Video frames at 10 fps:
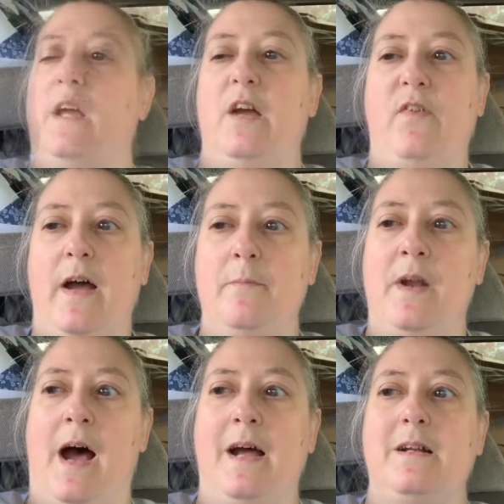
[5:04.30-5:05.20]
If I am
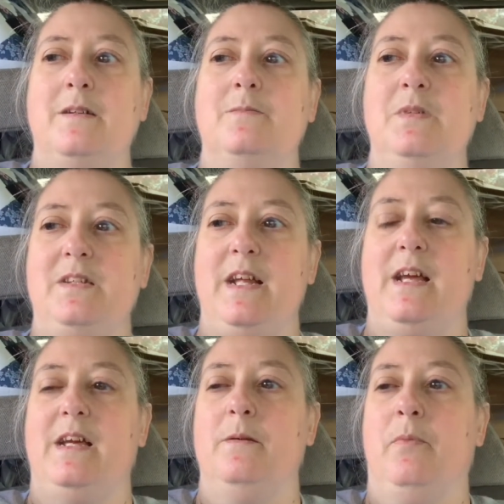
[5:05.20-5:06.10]
not
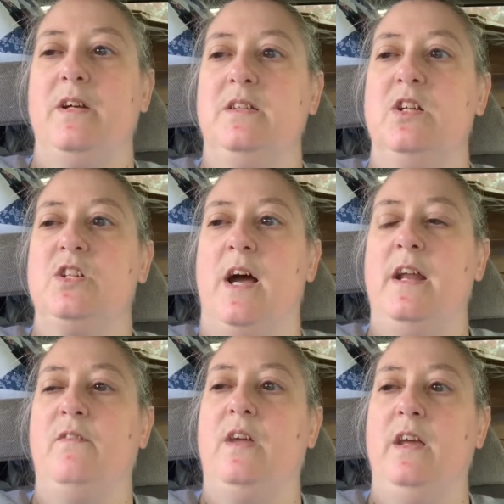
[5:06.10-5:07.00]
mistaken, President John
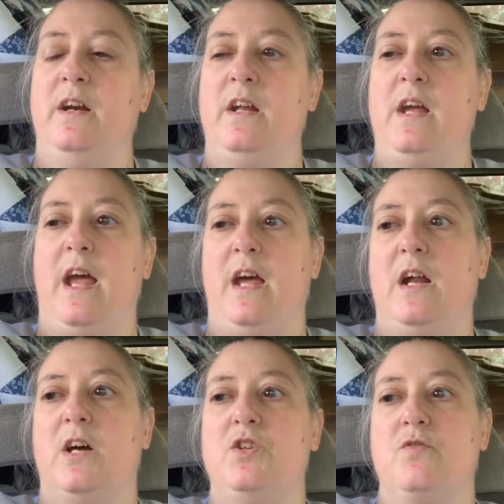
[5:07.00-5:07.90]
F. Kennedy had
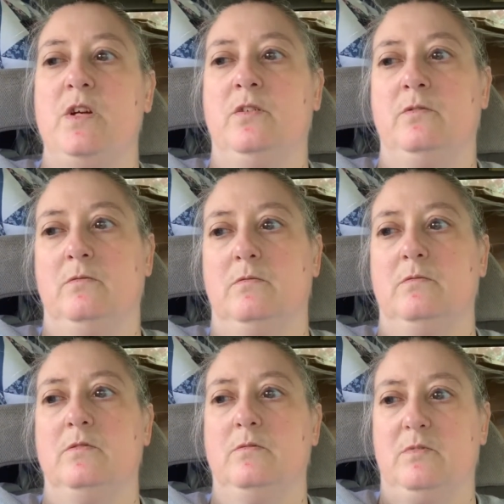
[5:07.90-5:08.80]
adrenal
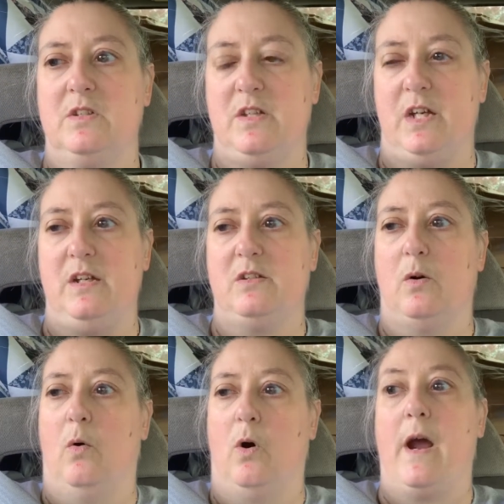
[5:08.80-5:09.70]
disease
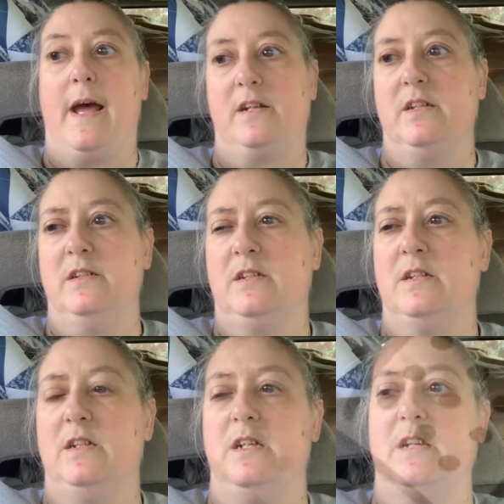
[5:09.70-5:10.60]
or Addison's
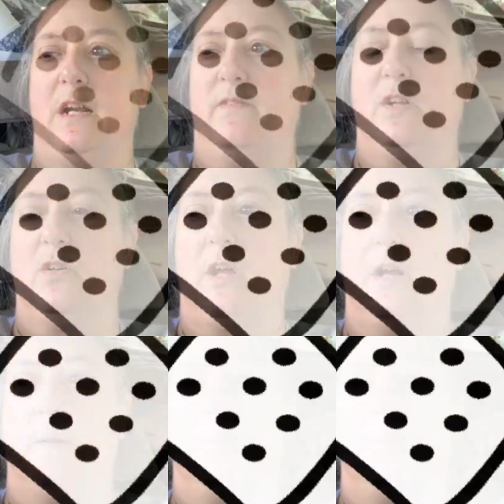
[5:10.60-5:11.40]
disease. I'd have to look it up.